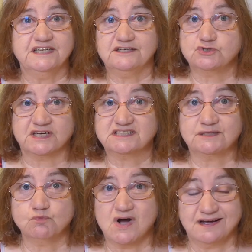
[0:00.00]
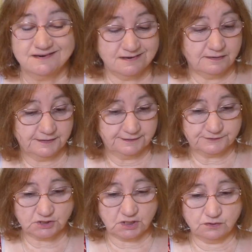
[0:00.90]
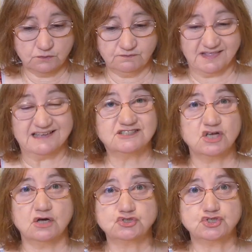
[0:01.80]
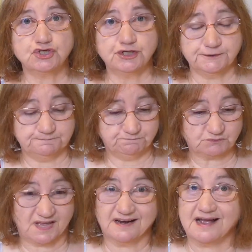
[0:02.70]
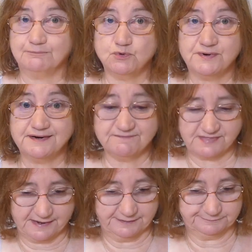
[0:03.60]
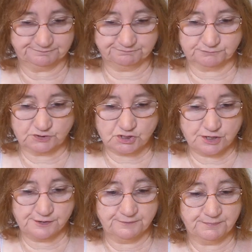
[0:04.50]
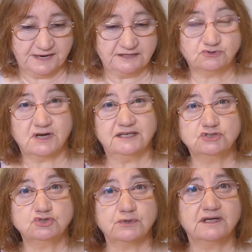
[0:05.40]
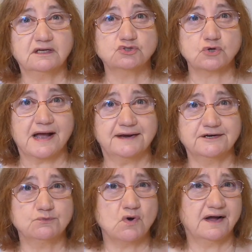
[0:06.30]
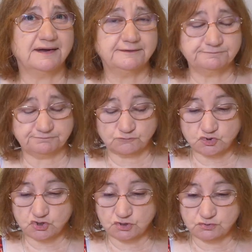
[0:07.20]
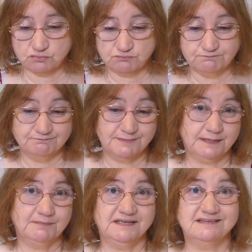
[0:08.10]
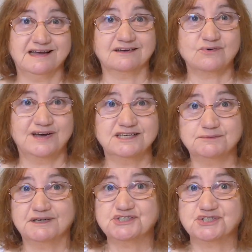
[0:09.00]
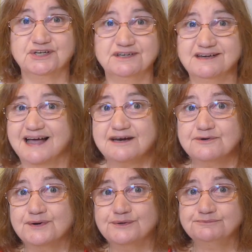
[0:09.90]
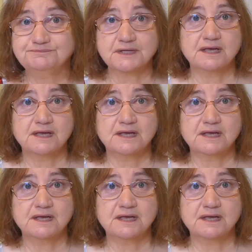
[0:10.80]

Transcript: did drink some wine, so that's all sugar, and I'm aware of that. So, but I tried to drink a drier wine, so maybe not quite as much sugar. I don't know.